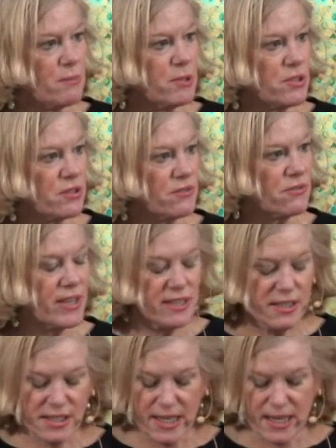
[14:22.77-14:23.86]
but you're afraid
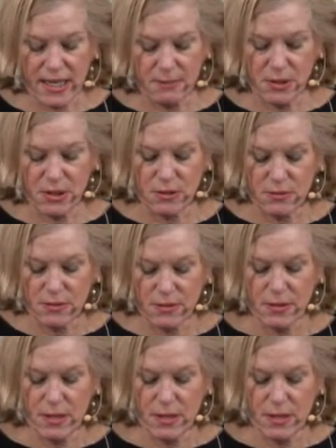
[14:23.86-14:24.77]
to stand up to.